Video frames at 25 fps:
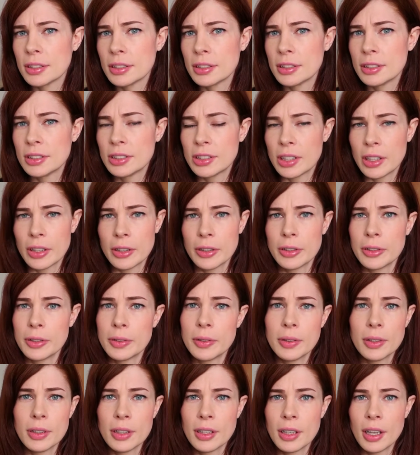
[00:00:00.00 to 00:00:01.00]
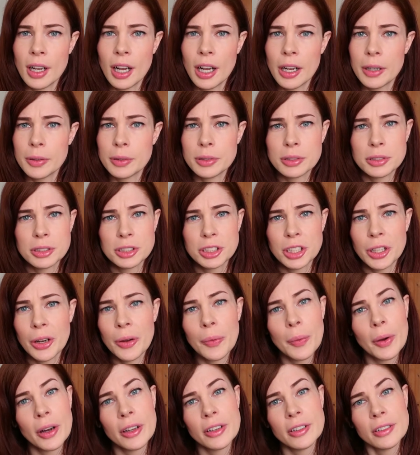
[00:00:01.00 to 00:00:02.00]
So I will show
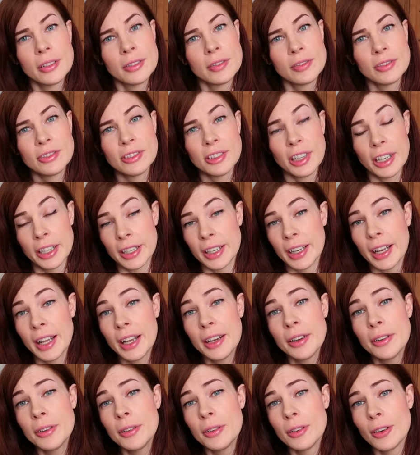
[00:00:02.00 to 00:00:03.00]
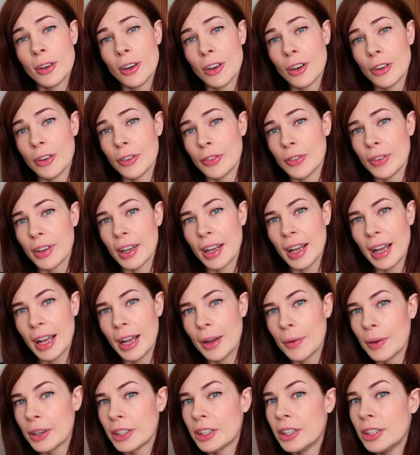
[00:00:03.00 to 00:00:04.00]
one right now of
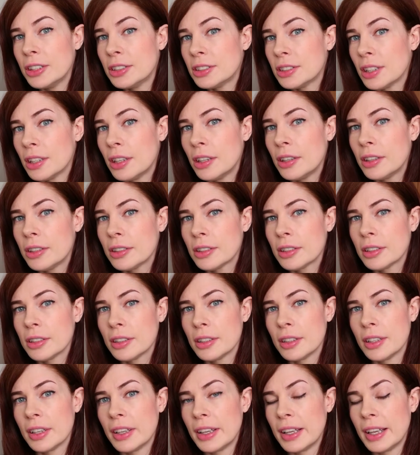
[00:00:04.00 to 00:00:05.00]
how I used to look,